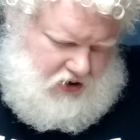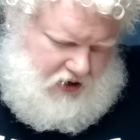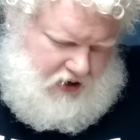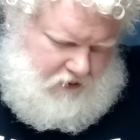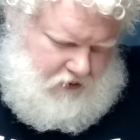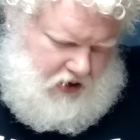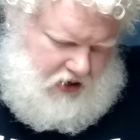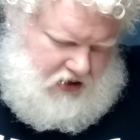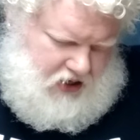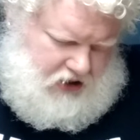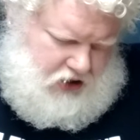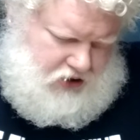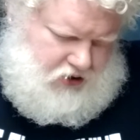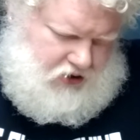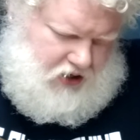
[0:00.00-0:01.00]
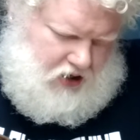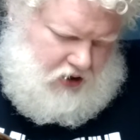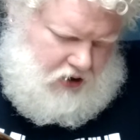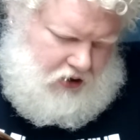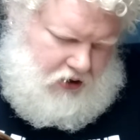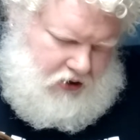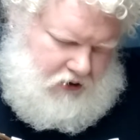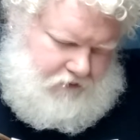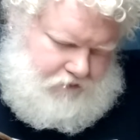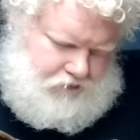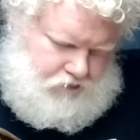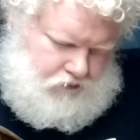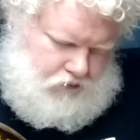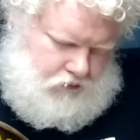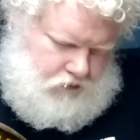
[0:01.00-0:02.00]
lip, it touches your tongue,
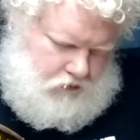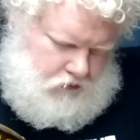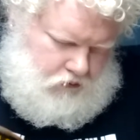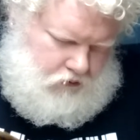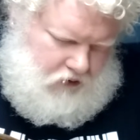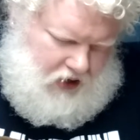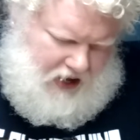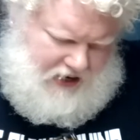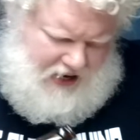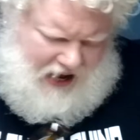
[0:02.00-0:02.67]
and it